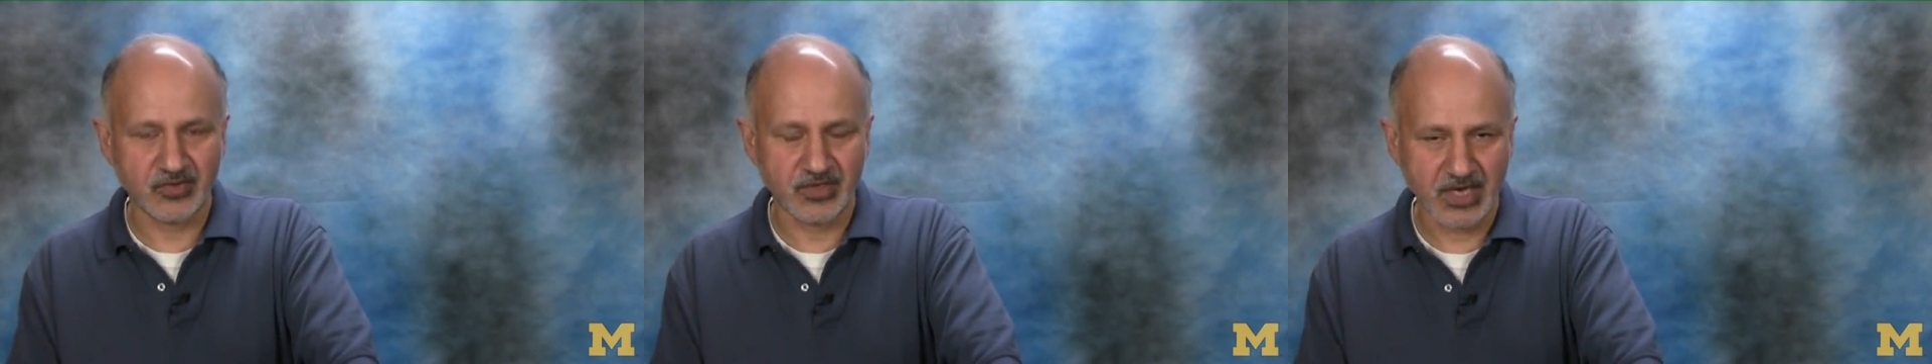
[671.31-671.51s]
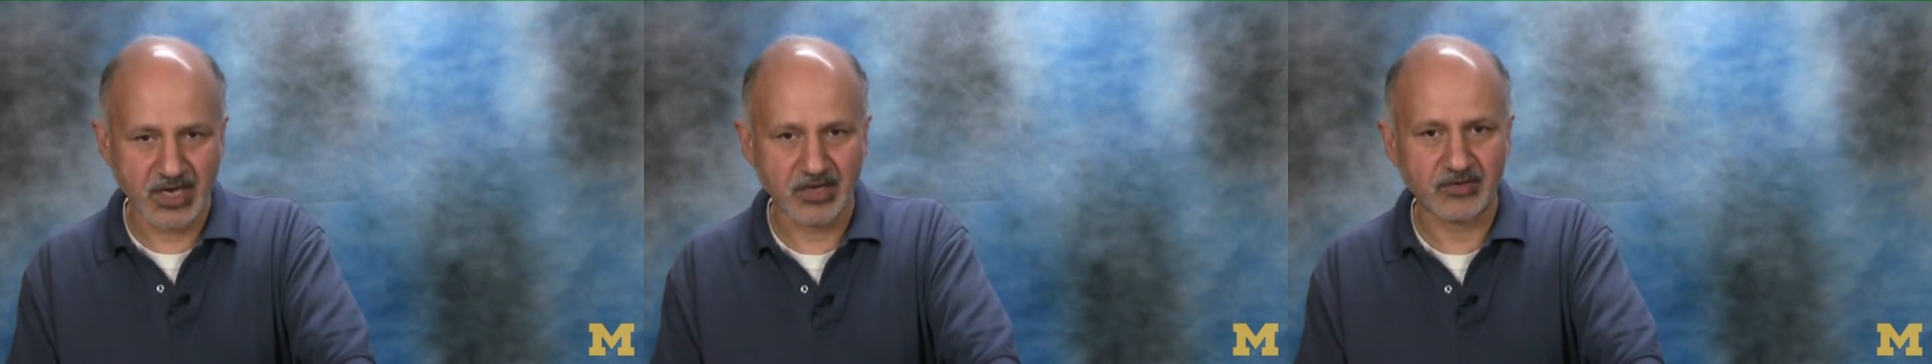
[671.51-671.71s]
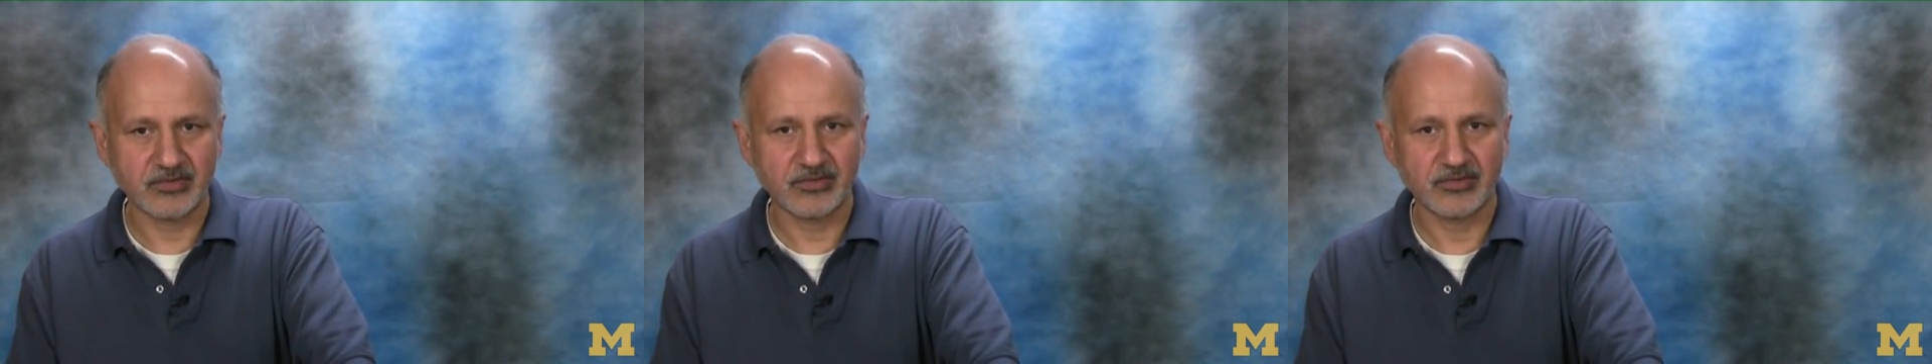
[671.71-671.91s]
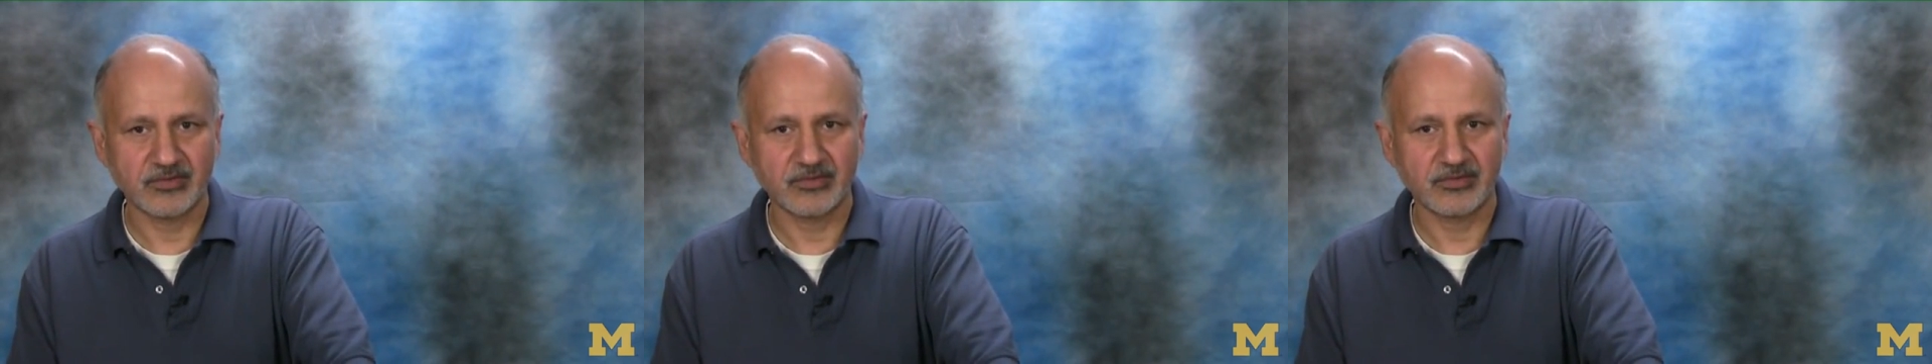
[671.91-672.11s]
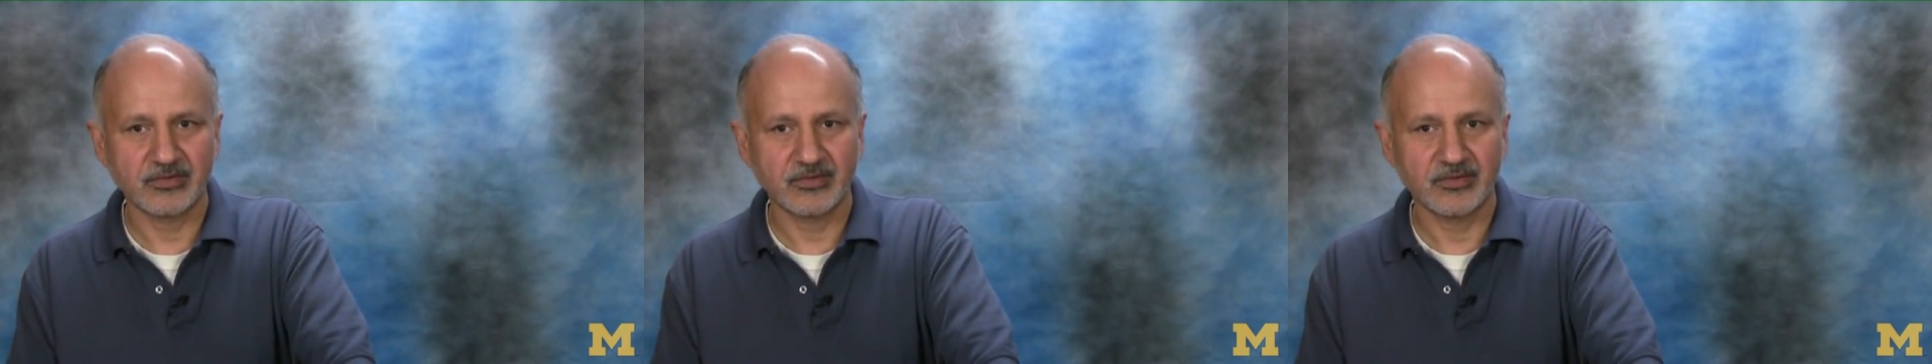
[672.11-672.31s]
now
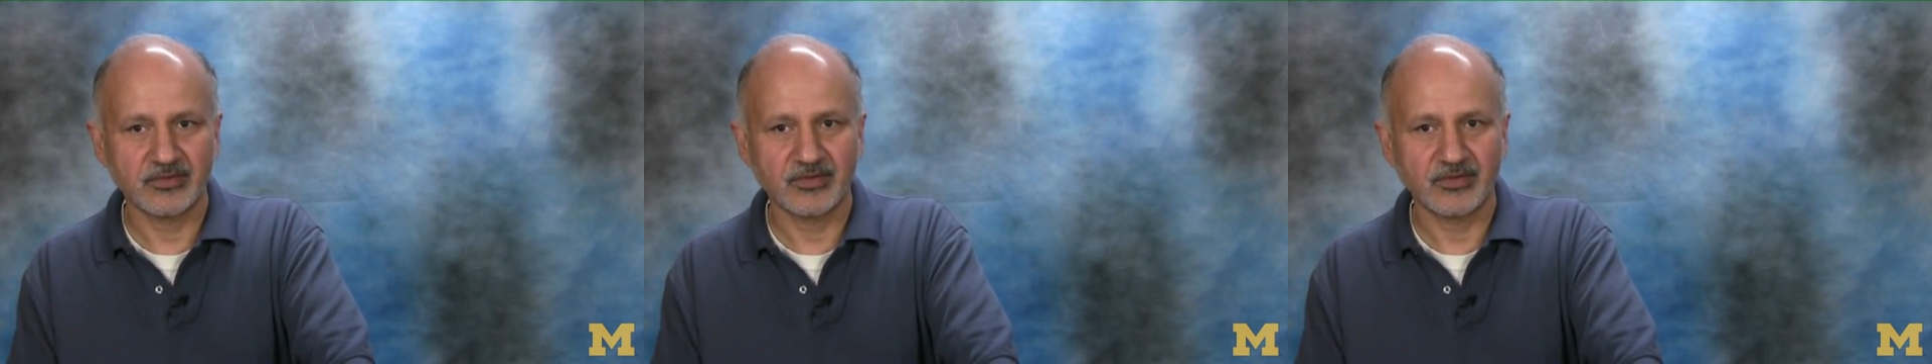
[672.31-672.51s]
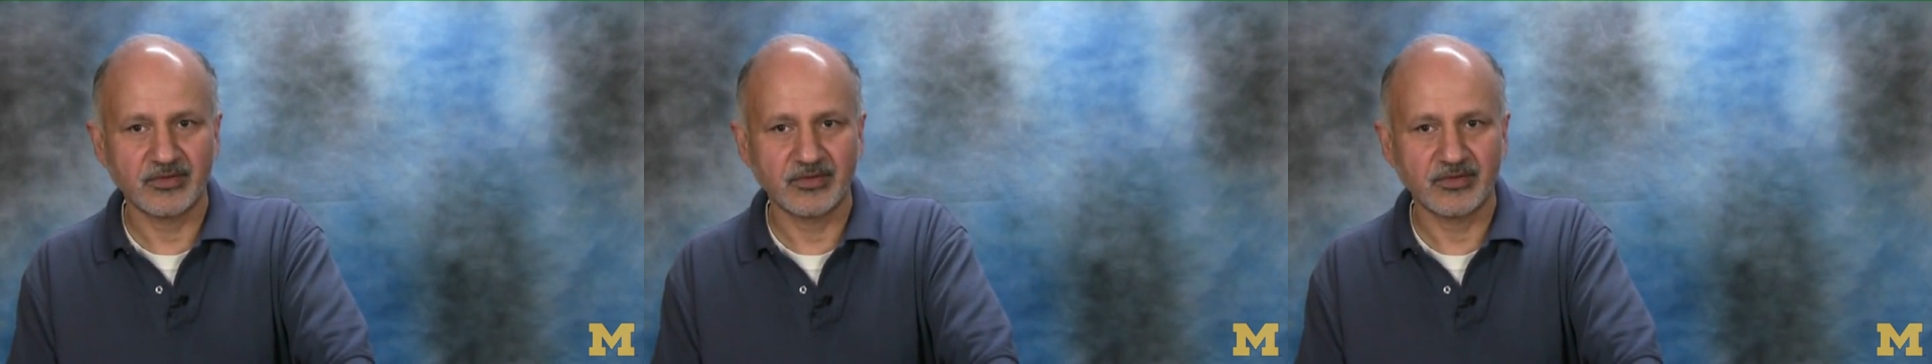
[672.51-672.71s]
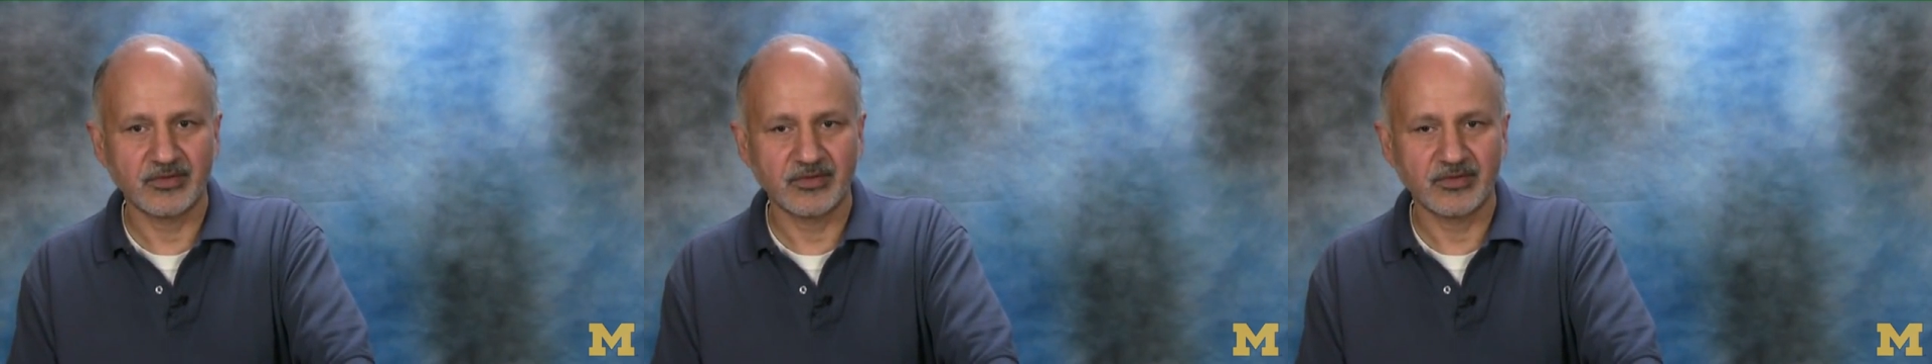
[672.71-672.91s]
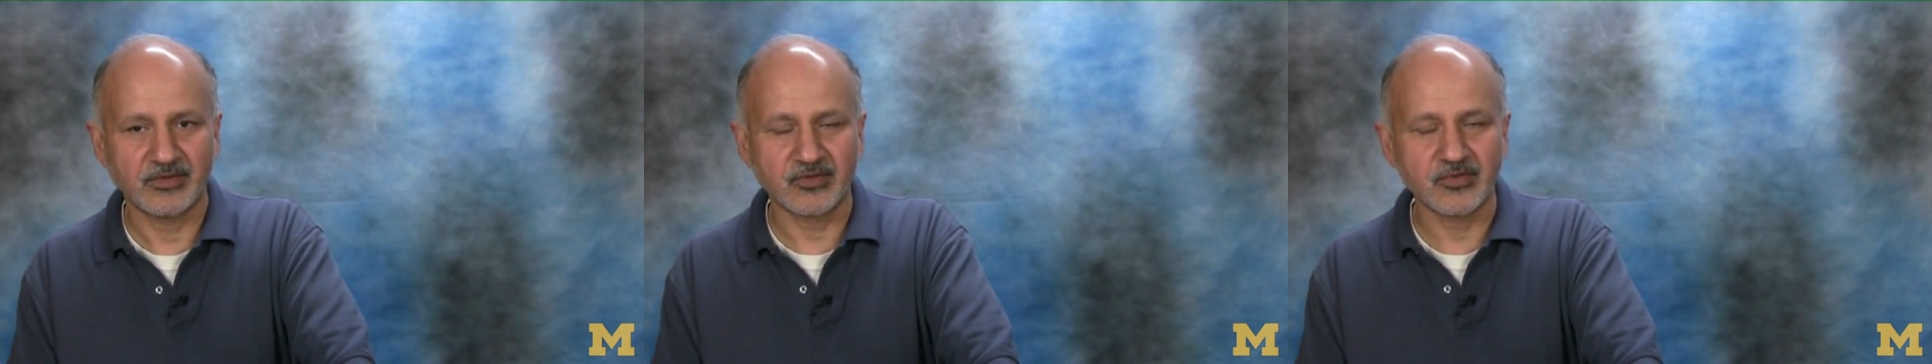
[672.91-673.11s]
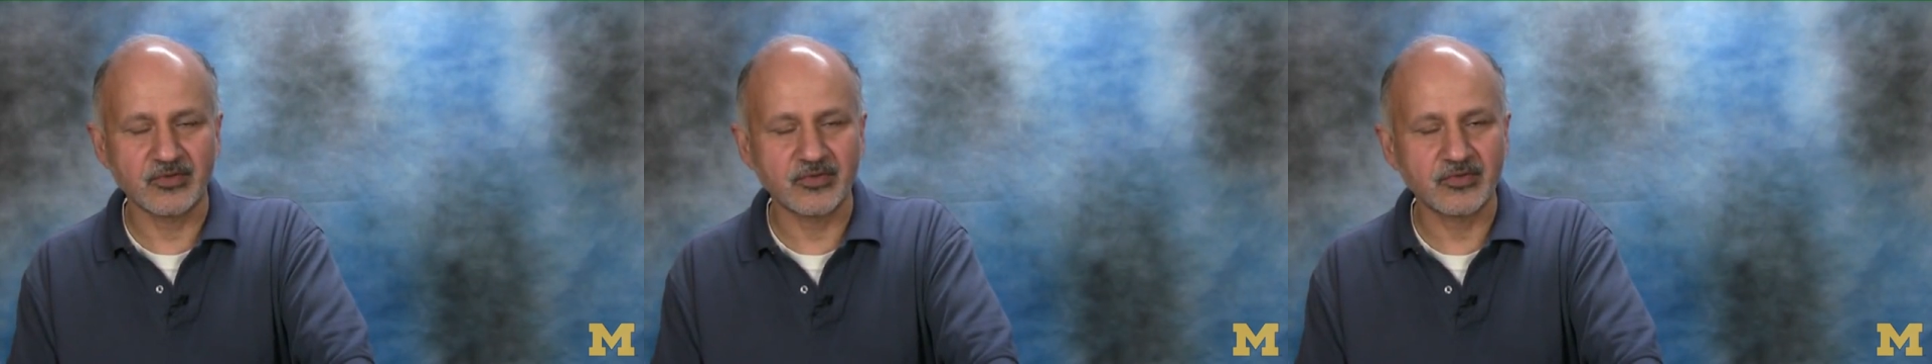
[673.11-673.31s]

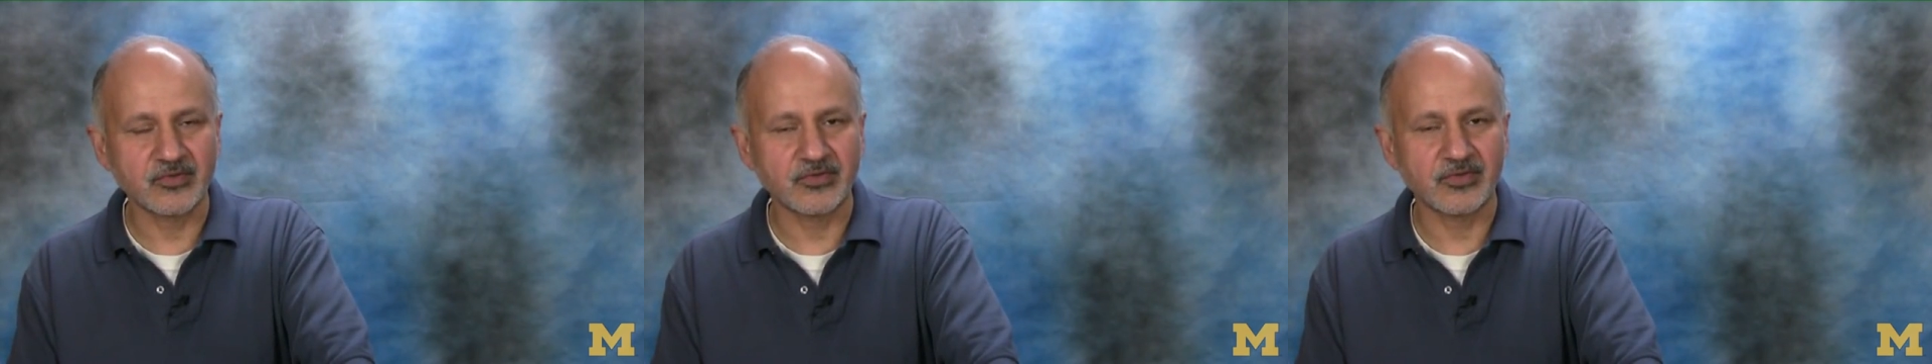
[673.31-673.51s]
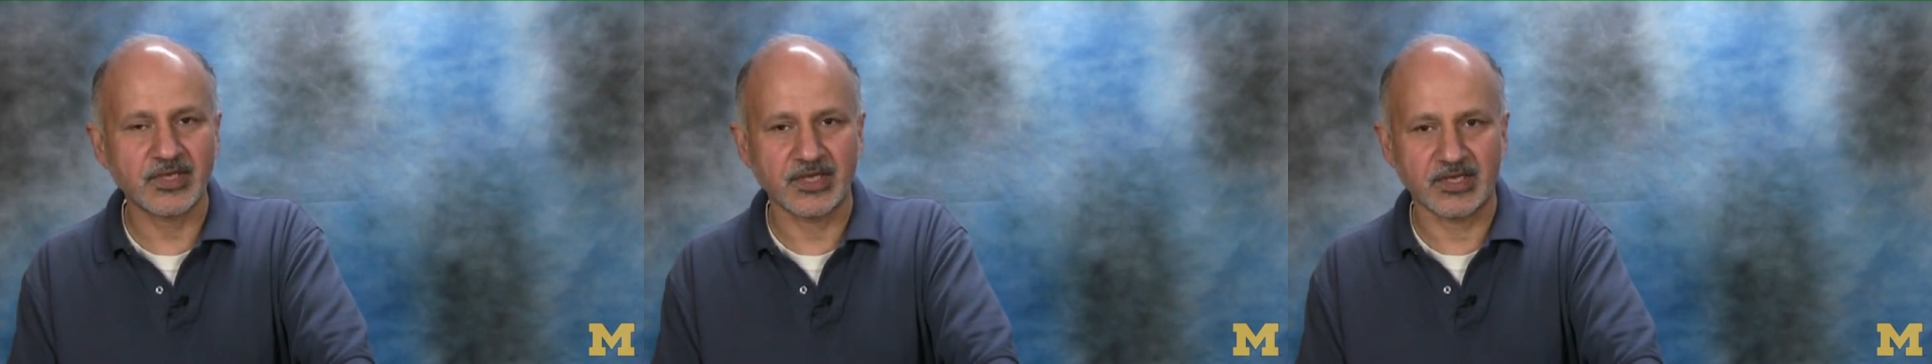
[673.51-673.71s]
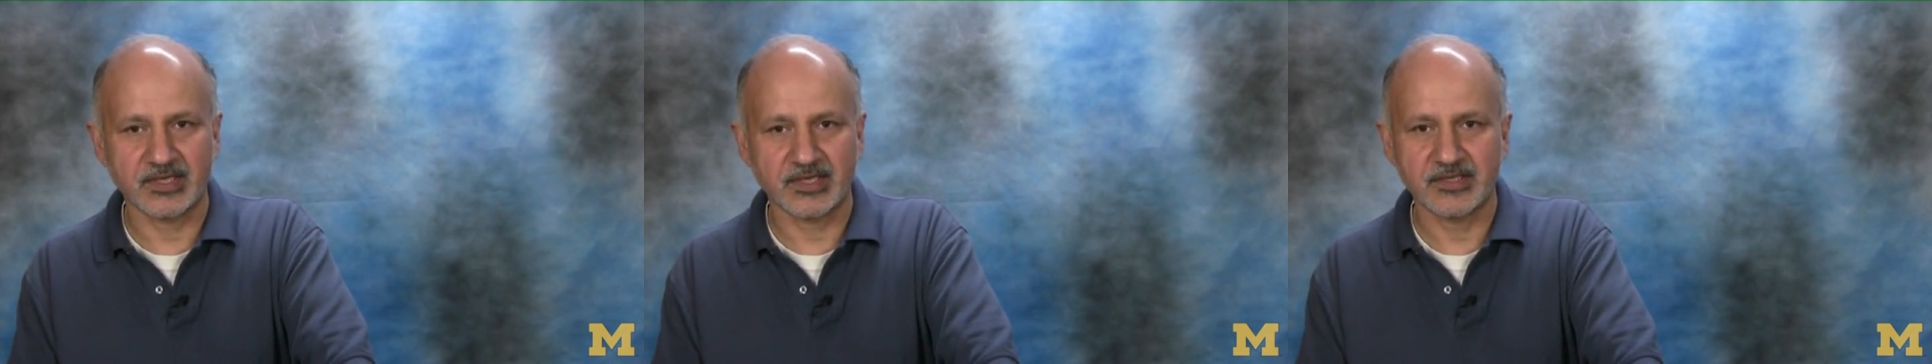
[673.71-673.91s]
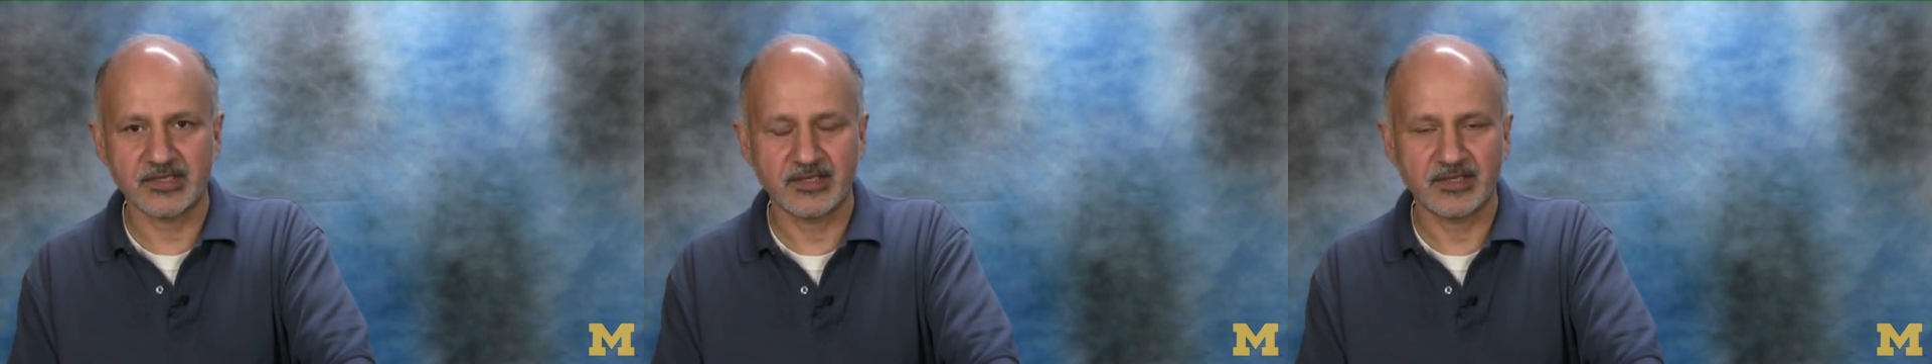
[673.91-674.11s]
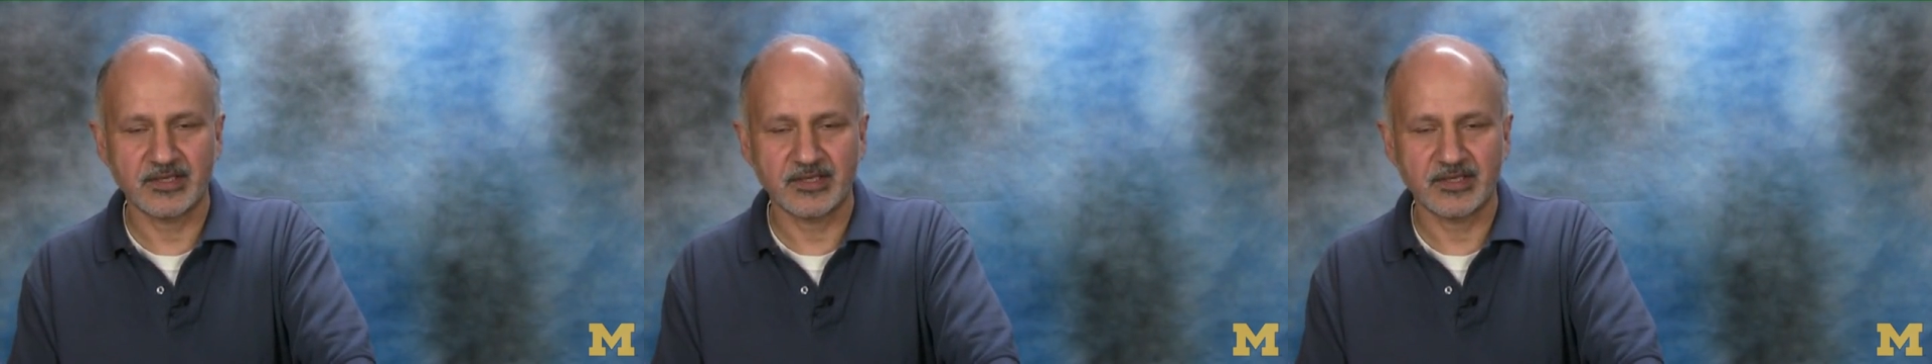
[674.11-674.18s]
to do two things.